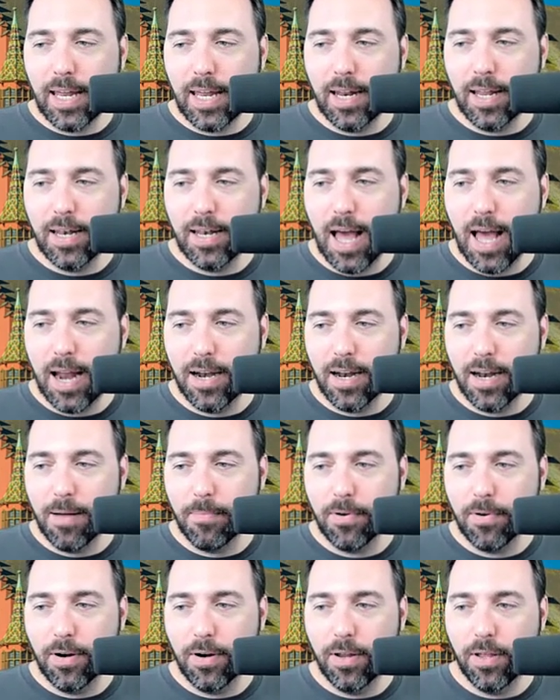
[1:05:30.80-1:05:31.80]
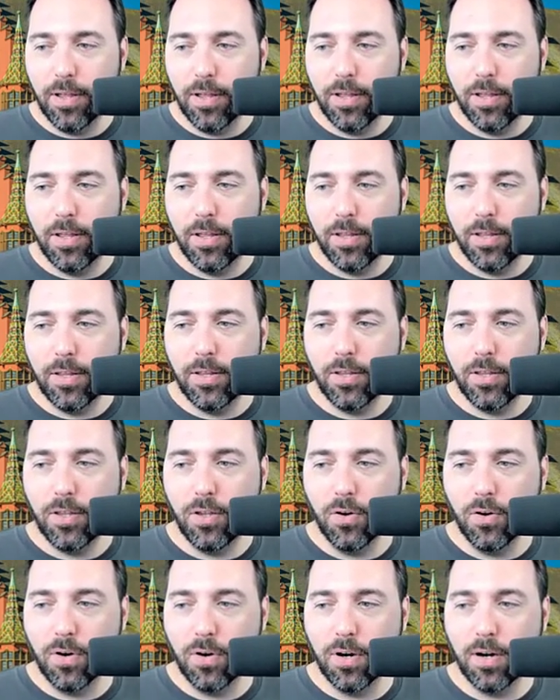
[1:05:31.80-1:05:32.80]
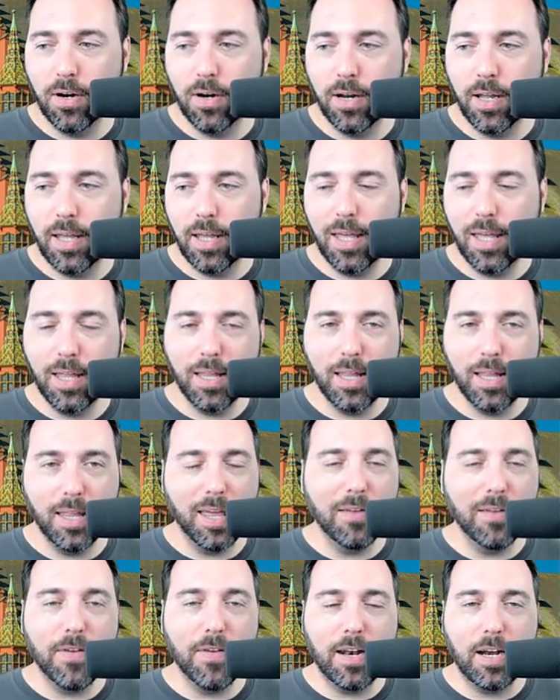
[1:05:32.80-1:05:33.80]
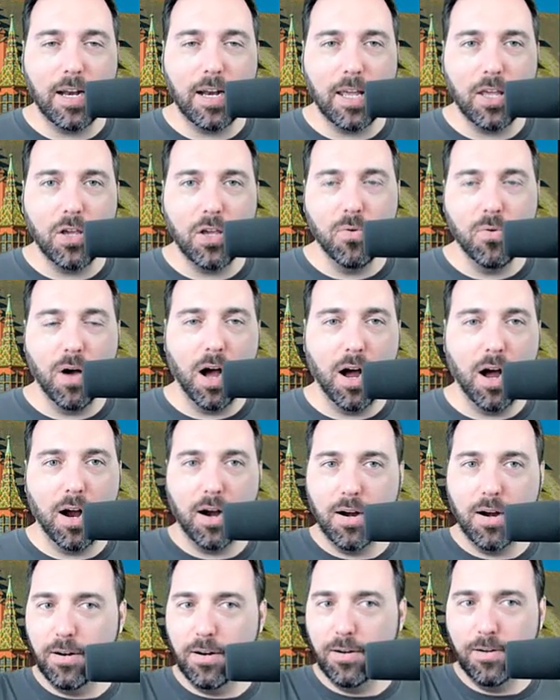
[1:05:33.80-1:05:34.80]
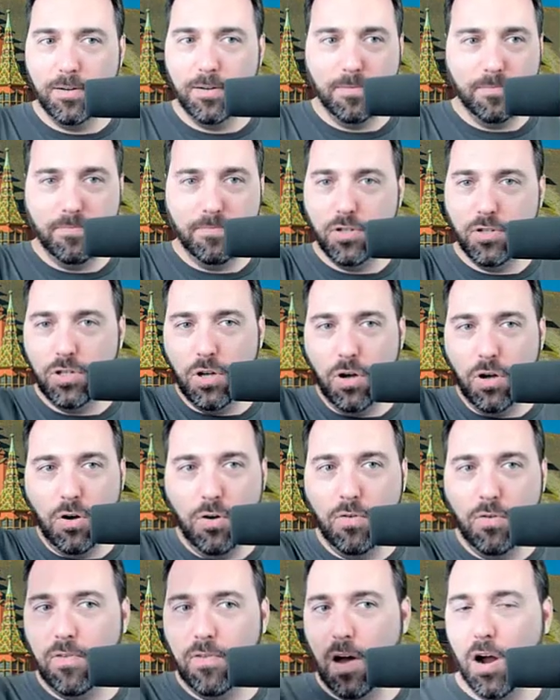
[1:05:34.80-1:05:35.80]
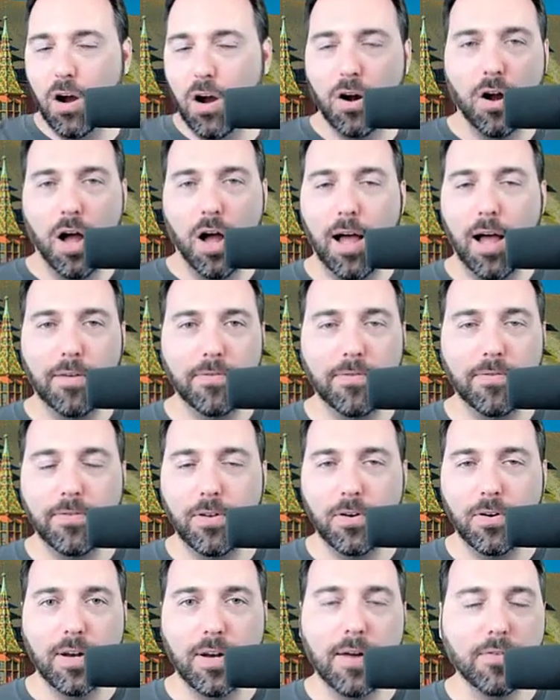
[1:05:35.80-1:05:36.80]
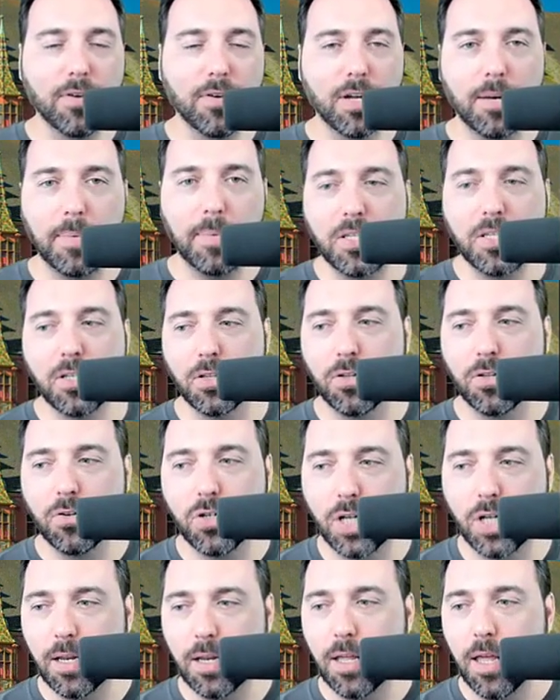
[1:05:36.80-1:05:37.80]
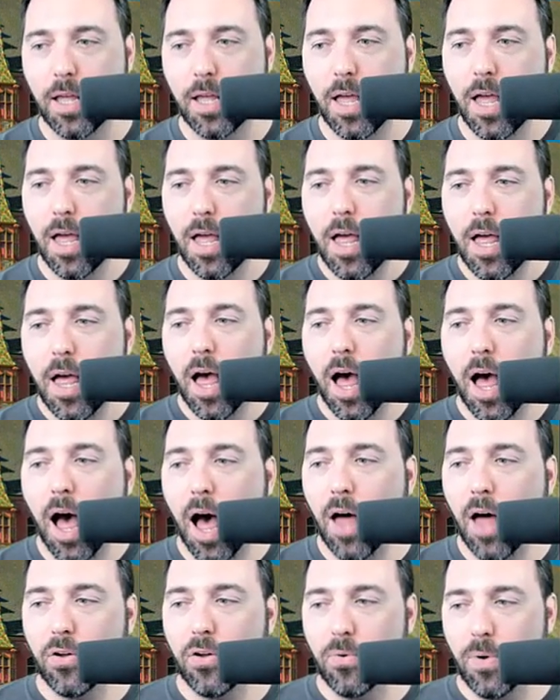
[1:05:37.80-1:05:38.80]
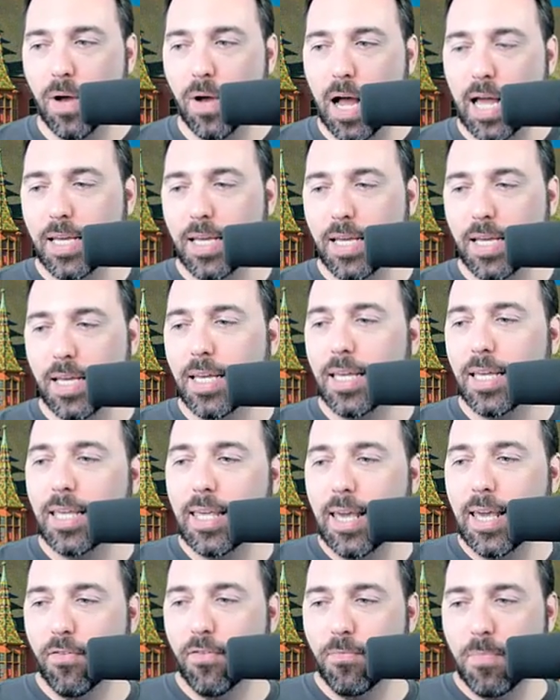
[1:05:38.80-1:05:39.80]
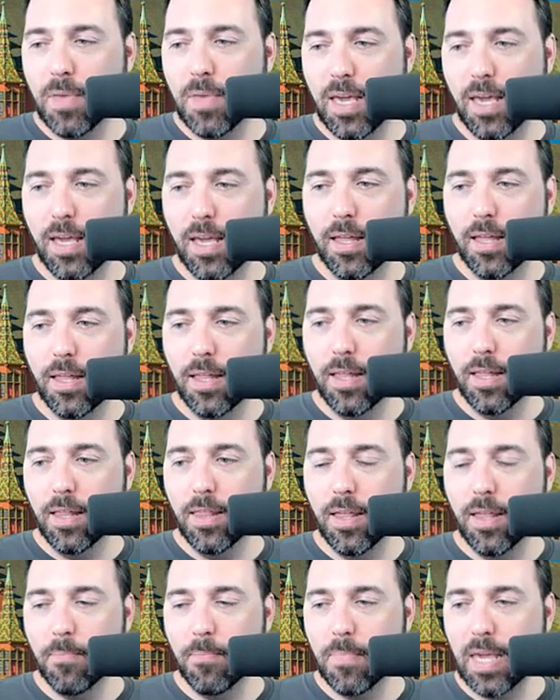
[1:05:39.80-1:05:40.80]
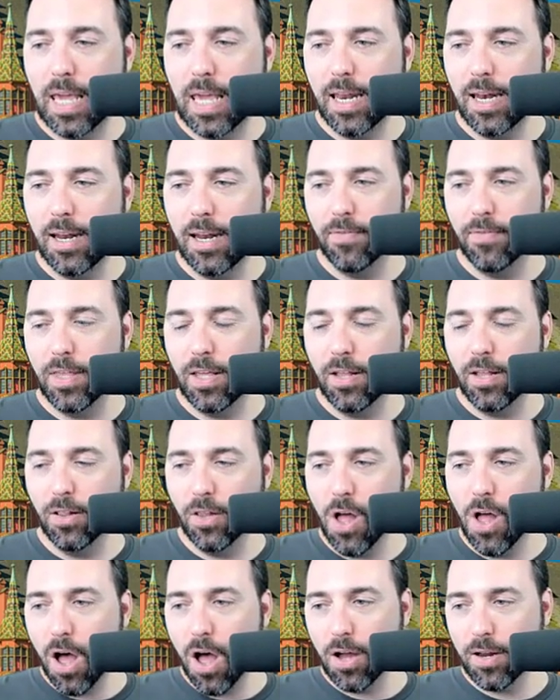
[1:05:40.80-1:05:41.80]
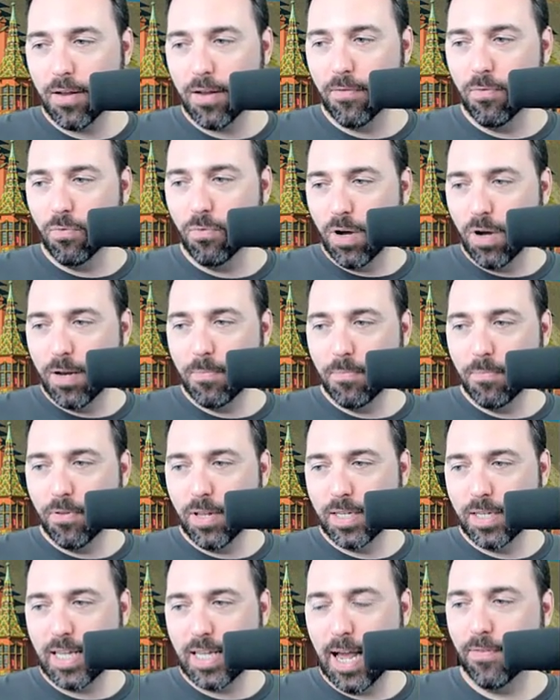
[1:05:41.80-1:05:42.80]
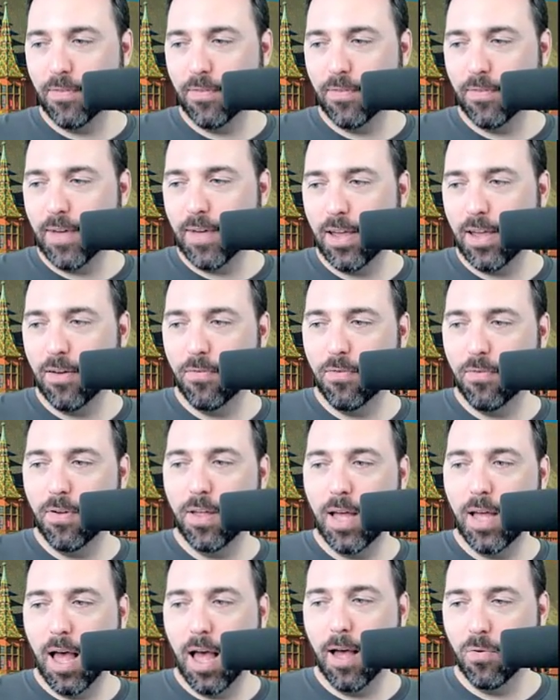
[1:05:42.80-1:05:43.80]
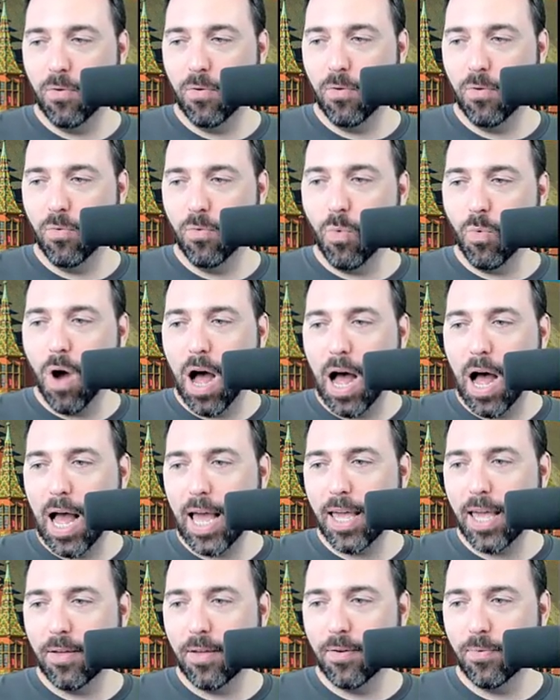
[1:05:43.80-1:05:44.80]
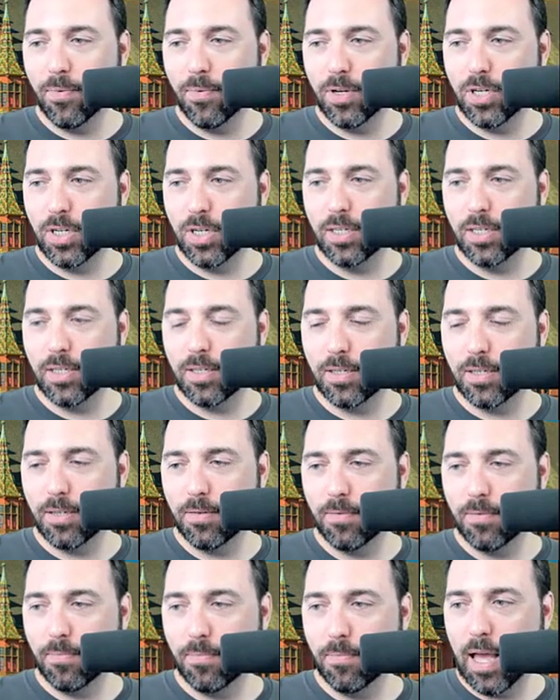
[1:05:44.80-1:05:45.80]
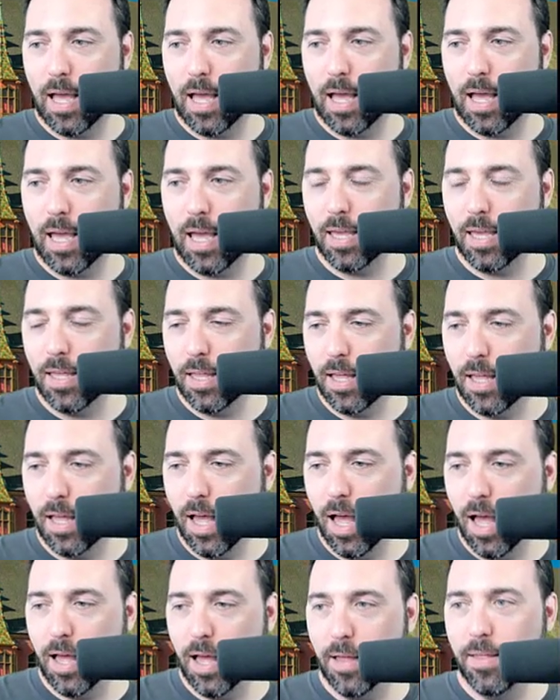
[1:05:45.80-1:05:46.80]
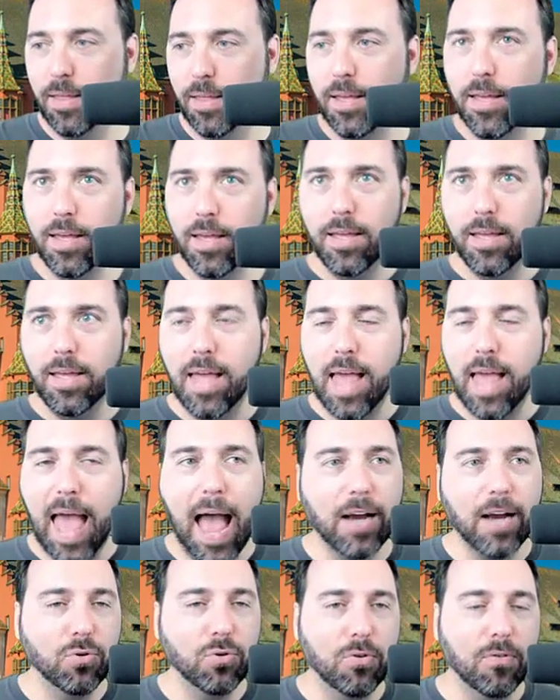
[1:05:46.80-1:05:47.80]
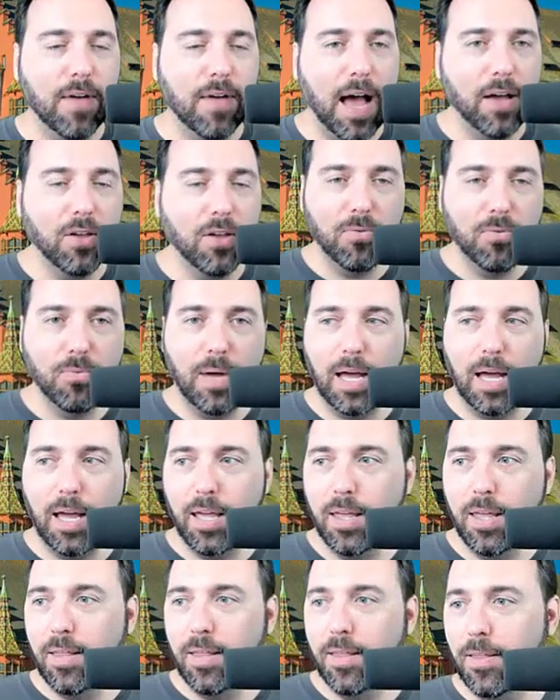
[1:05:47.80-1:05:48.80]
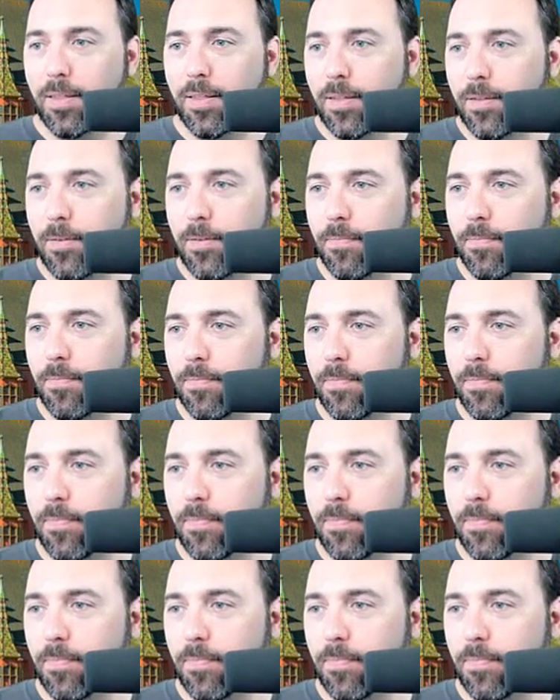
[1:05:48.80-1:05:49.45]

if I get not a number, you're infinity. You are so far off, you're never going to be a solution. Otherwise, give me the mean of the log of 1 plus the absolute value of y, which is my actual value, y,